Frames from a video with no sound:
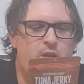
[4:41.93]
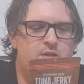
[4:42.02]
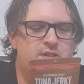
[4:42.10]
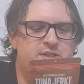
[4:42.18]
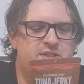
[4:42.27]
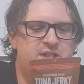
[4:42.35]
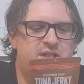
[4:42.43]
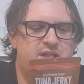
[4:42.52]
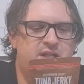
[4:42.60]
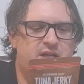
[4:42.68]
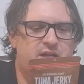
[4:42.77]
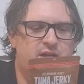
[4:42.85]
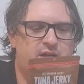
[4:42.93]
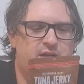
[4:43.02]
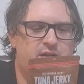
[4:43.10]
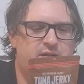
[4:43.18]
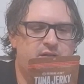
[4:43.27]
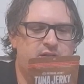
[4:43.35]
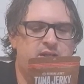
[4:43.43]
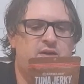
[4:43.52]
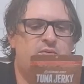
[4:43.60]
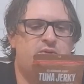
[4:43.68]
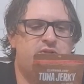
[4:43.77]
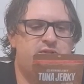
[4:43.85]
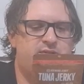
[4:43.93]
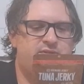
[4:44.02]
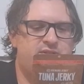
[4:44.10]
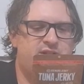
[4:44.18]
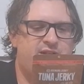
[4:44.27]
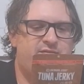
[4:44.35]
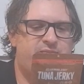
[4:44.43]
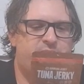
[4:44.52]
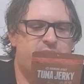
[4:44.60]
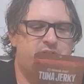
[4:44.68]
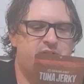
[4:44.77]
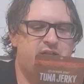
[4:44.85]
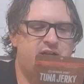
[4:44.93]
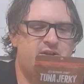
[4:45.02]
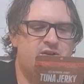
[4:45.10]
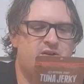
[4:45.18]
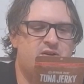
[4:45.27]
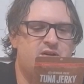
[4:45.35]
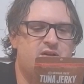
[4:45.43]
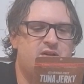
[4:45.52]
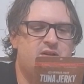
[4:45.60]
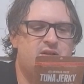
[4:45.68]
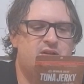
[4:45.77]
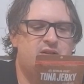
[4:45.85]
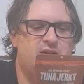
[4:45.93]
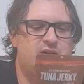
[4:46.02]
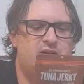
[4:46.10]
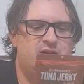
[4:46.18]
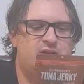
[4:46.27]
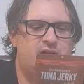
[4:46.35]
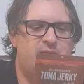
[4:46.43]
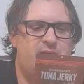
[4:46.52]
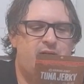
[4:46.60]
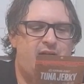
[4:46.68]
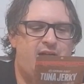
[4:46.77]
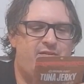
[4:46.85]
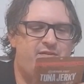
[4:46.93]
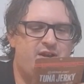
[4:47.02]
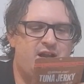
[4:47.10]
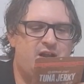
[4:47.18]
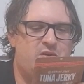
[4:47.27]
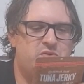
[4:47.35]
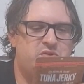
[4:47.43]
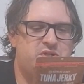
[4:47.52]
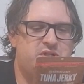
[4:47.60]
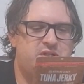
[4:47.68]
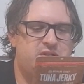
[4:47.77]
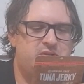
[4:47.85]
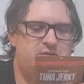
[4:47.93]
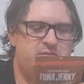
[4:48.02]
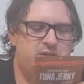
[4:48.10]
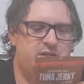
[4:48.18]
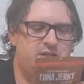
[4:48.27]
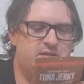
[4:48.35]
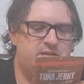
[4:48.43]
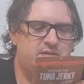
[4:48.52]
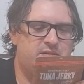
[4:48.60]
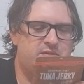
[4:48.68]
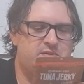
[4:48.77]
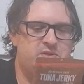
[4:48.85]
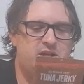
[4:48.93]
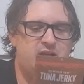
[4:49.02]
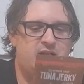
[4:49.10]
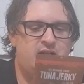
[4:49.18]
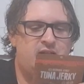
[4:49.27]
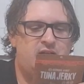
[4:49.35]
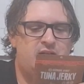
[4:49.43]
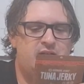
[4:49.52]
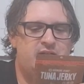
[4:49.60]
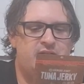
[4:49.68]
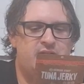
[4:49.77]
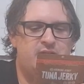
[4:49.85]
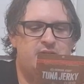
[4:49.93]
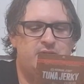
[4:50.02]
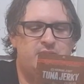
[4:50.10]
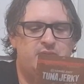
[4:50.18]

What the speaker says: Let's see. 1 serving size per container, about half an ounce. Man, so yeah, not a lot in there.